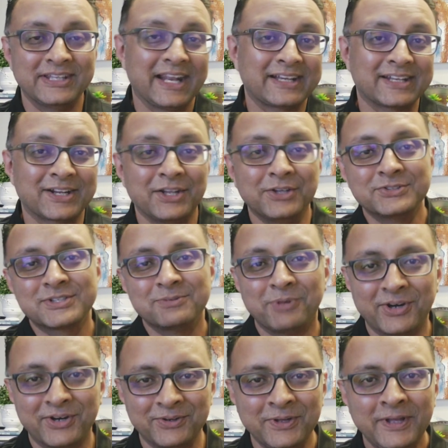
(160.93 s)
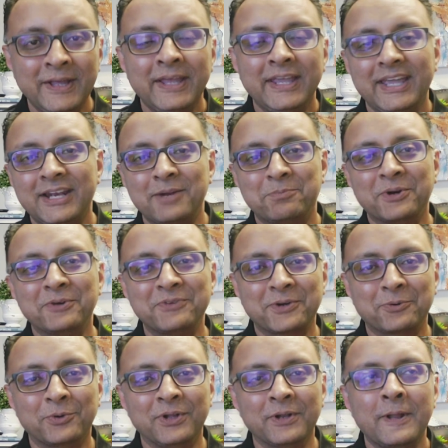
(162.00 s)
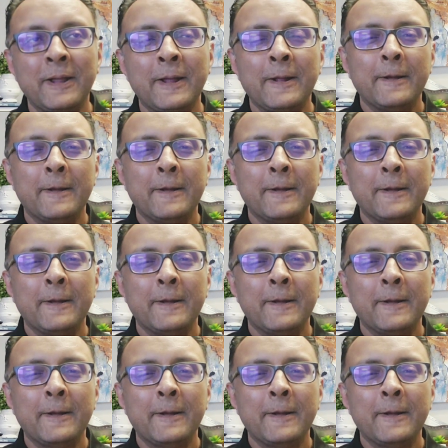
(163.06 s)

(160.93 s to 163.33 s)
They like to close tomorrow in a perfect world.